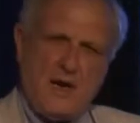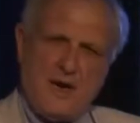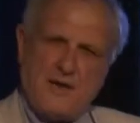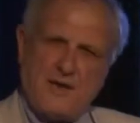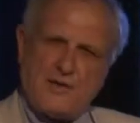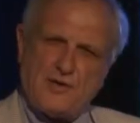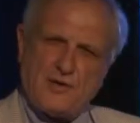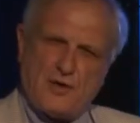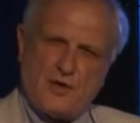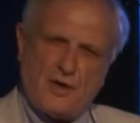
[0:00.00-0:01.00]
And there's a
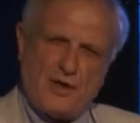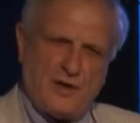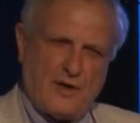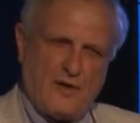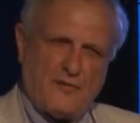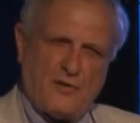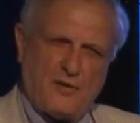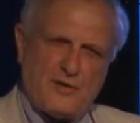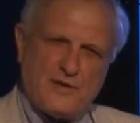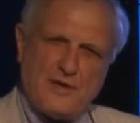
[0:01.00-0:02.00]
story, of
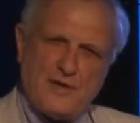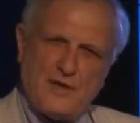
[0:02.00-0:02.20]
course,